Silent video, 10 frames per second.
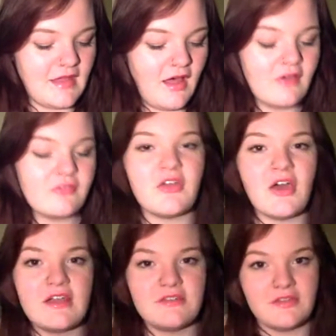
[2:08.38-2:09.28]
after
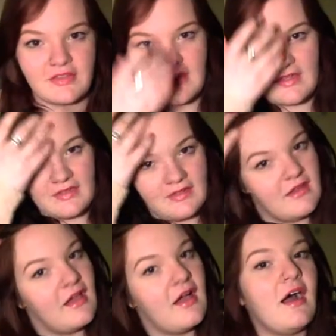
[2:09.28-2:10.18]
I do that,
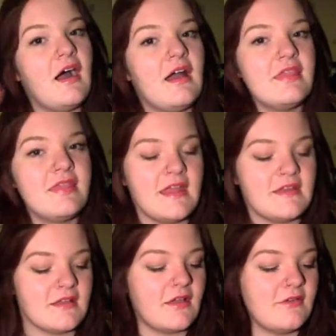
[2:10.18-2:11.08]
I
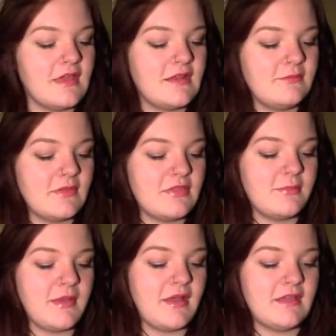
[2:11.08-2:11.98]
then go in with
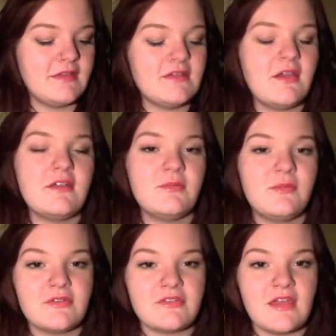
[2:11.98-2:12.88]
my toner
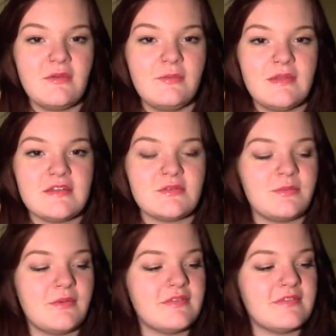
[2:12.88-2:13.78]
water, which
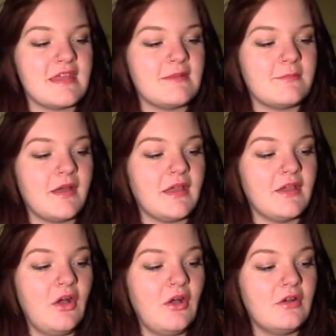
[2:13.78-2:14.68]
was in my
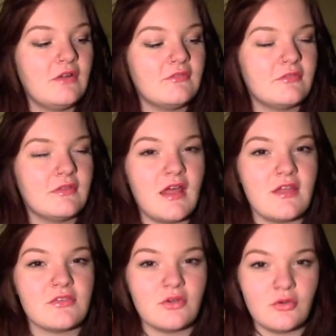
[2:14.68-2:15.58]

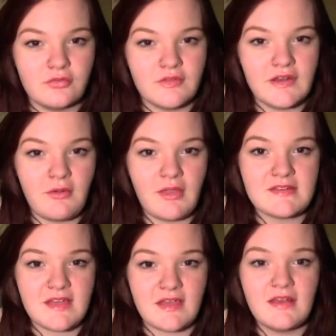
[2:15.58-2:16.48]
last haul video I
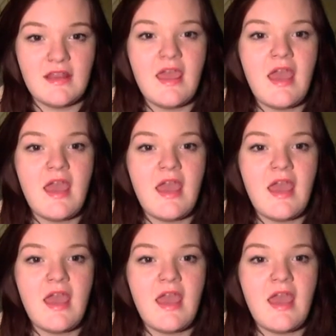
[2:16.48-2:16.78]
done.